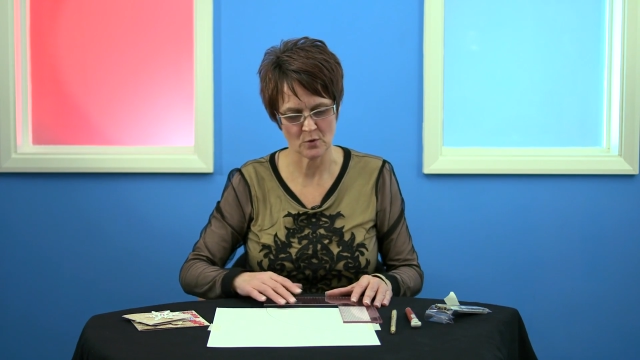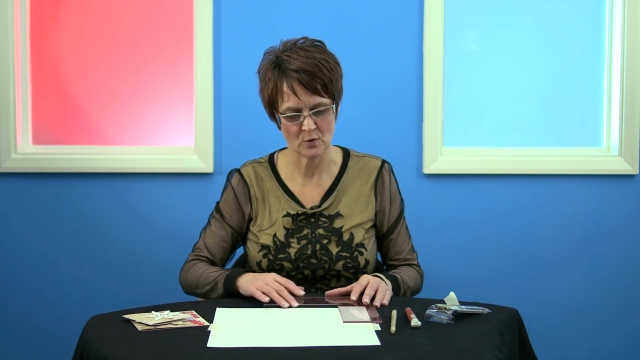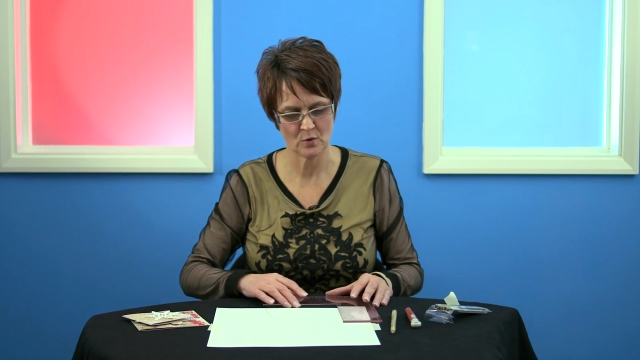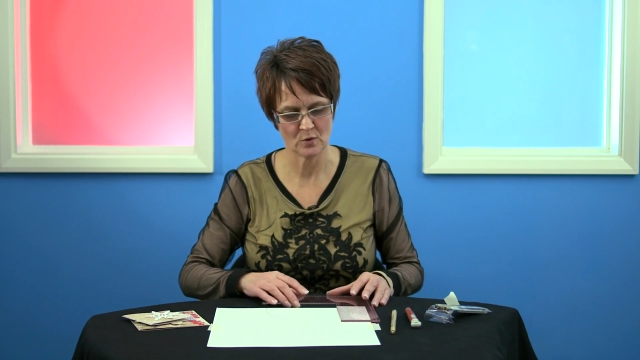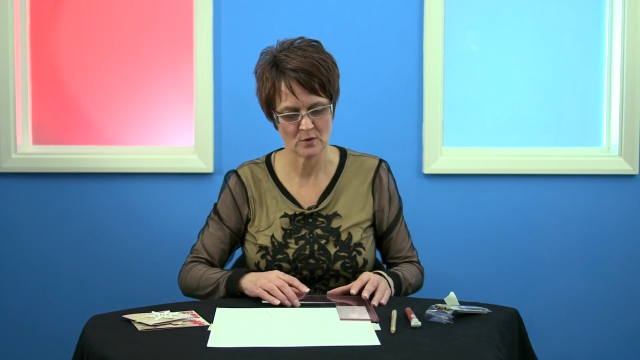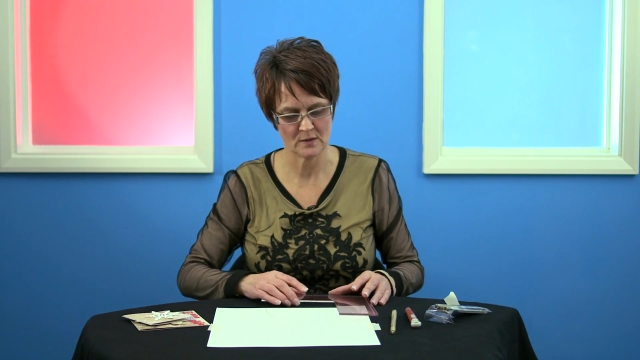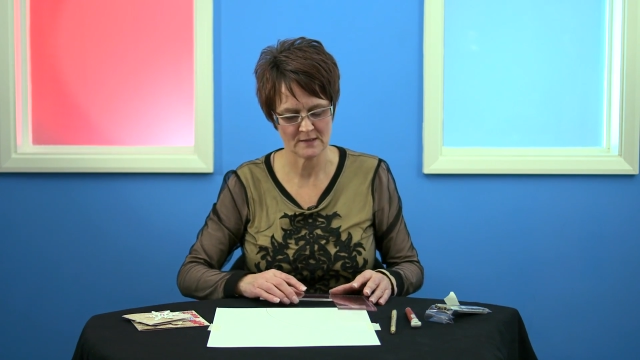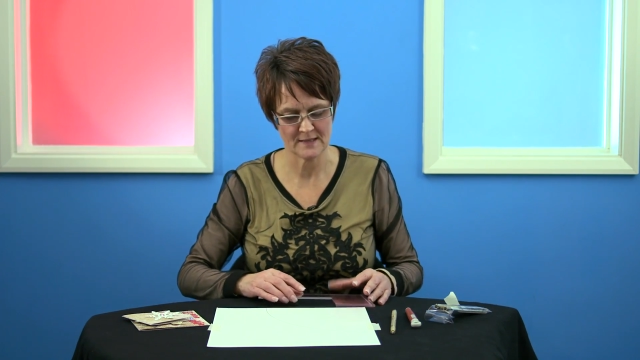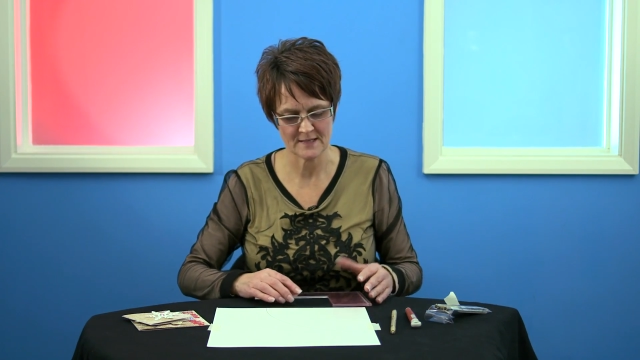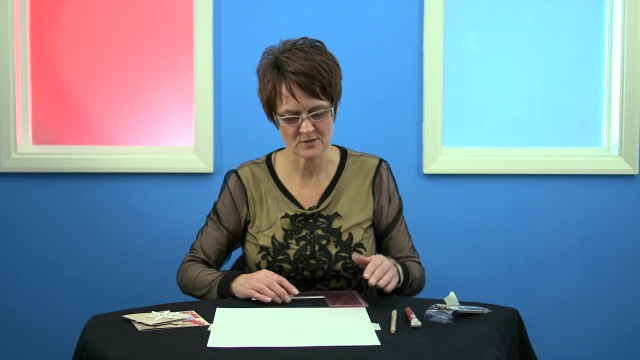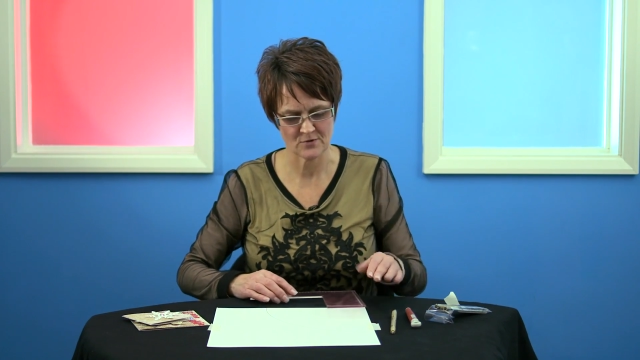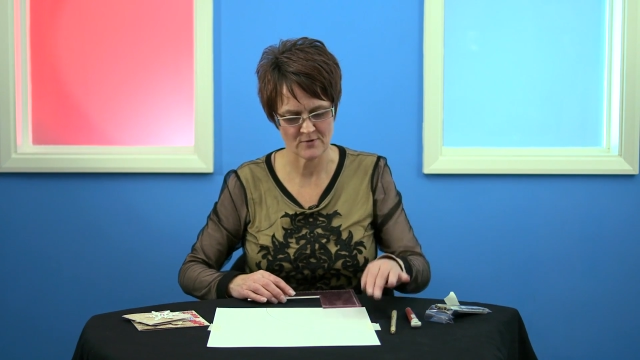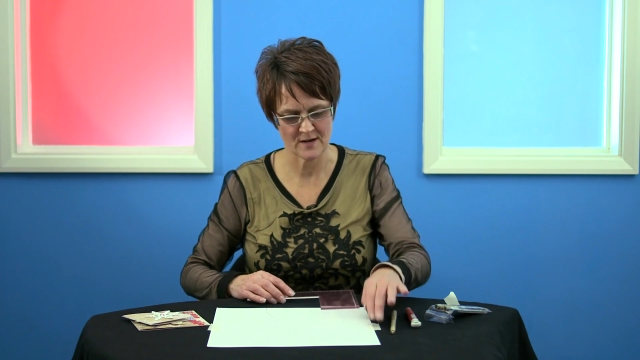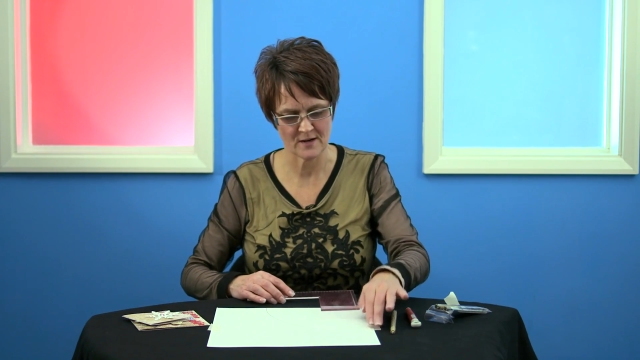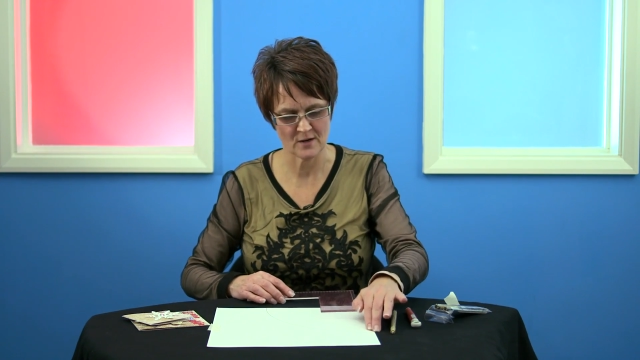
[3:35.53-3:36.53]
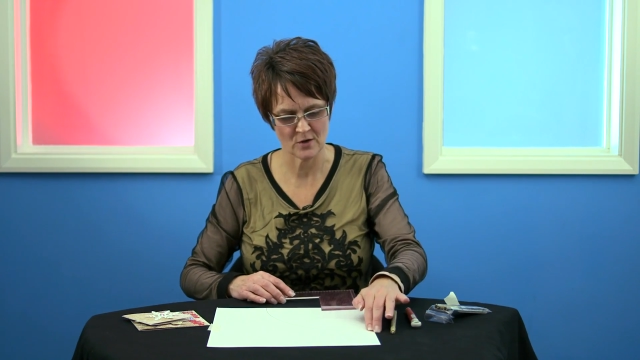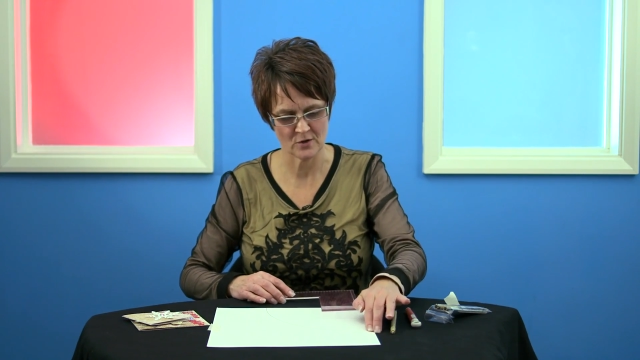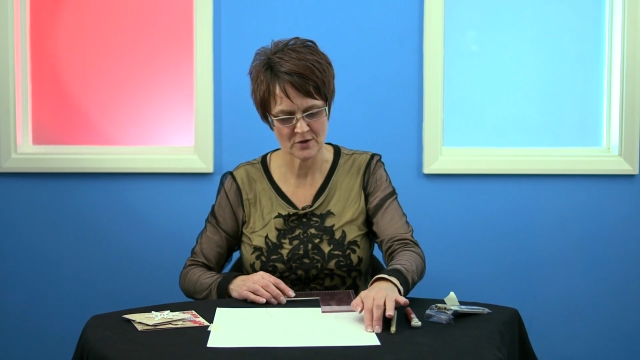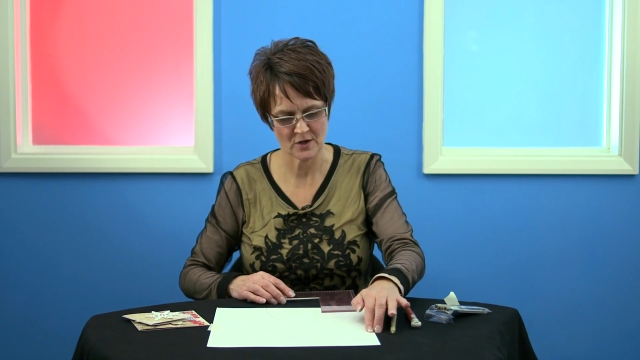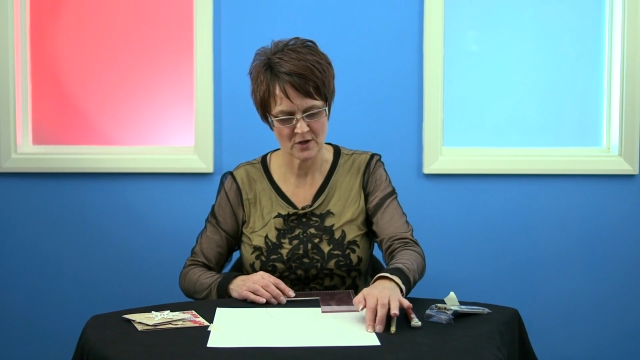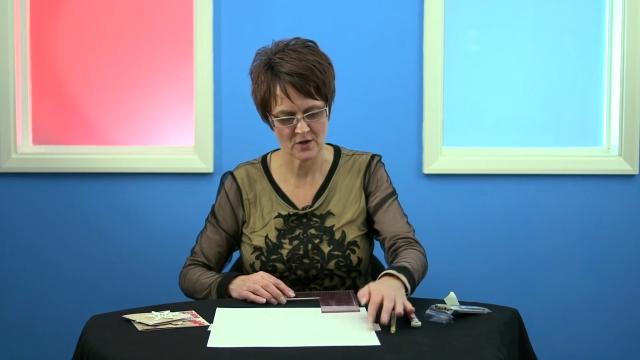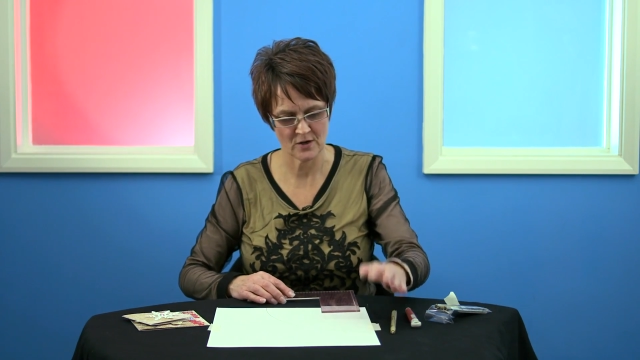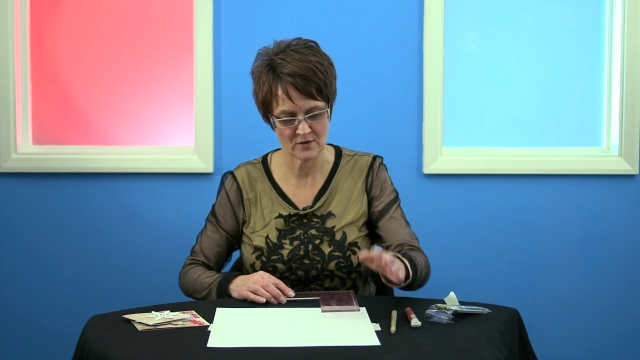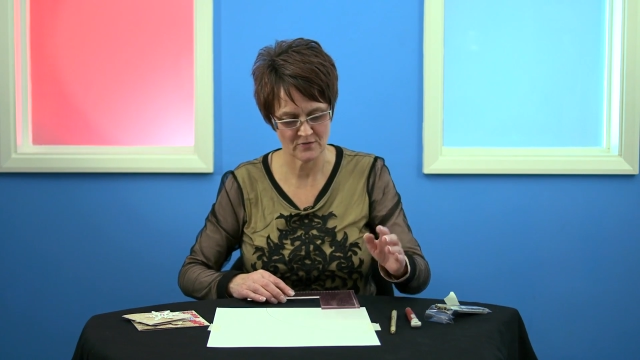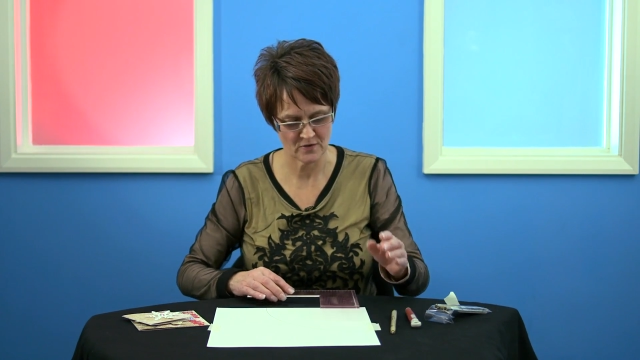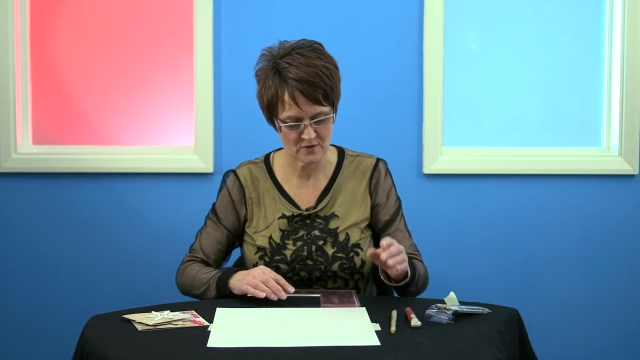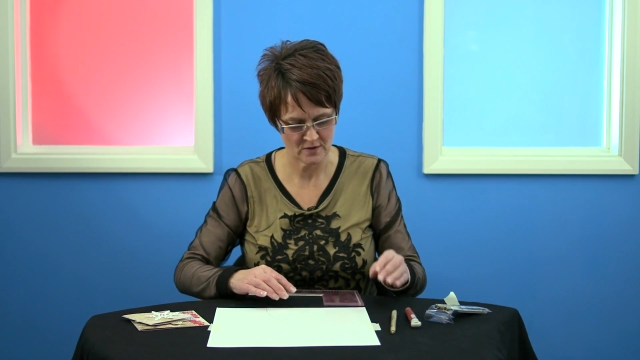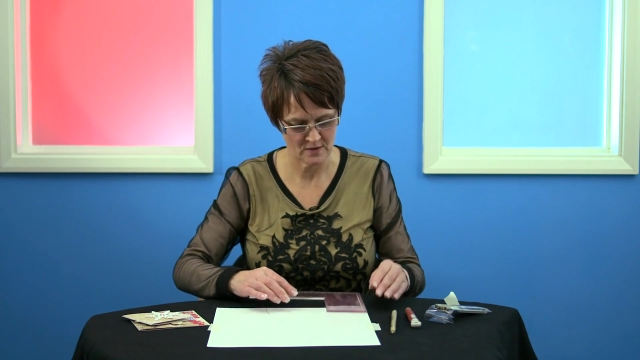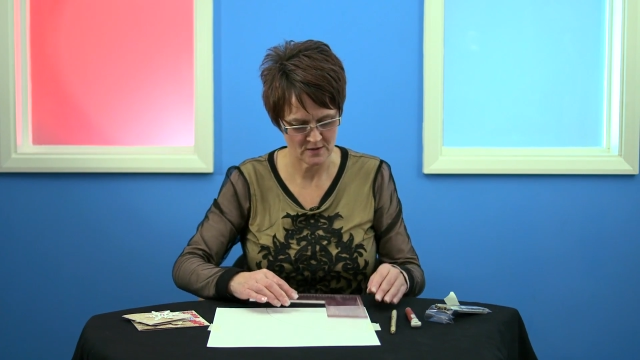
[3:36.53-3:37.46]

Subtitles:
or lettering on a curve.